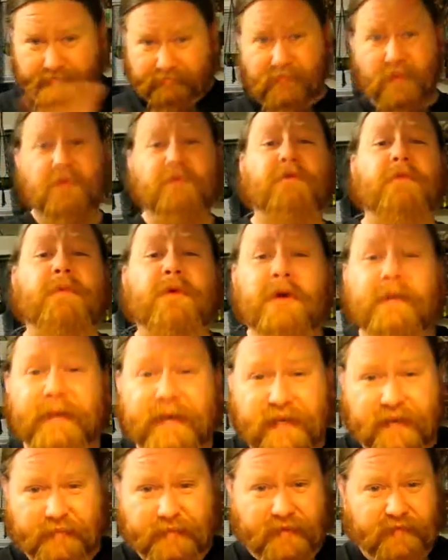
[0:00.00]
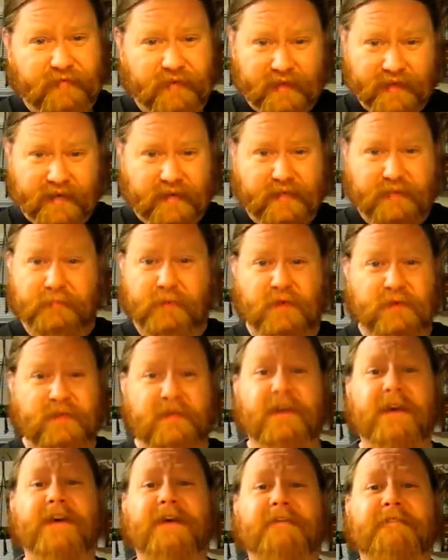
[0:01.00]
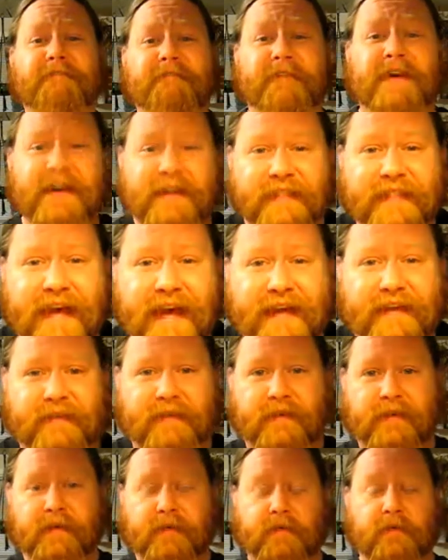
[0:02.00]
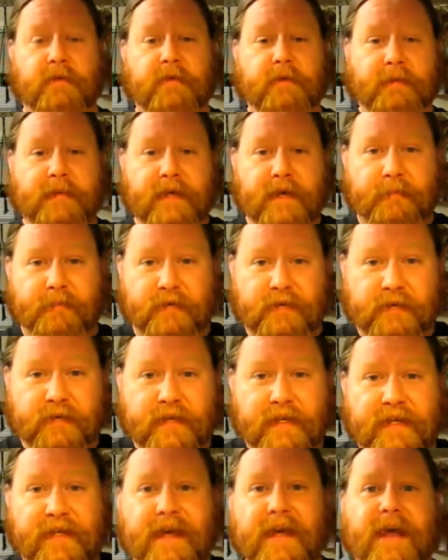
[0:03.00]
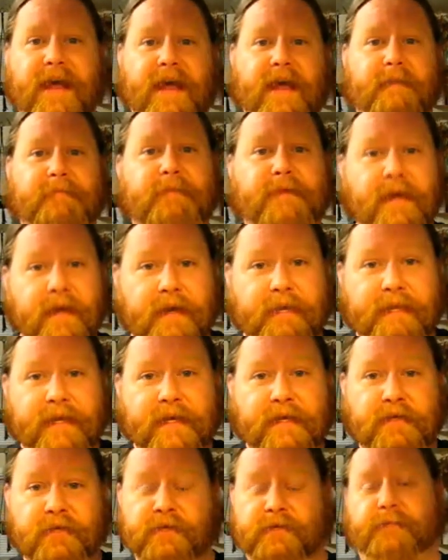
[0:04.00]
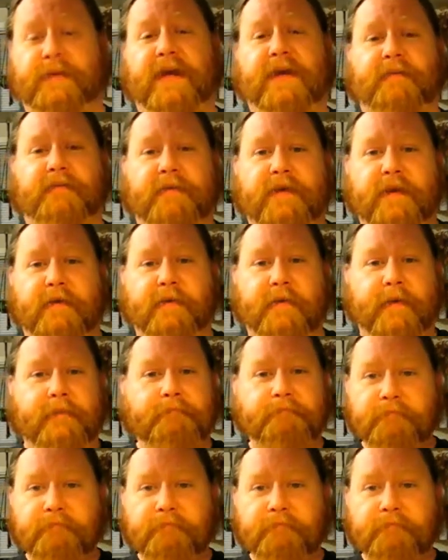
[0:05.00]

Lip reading: No more am I going to be a fucking nice person. Fuck that. You give me the opportunity, I'm going to be a douchebag from now on.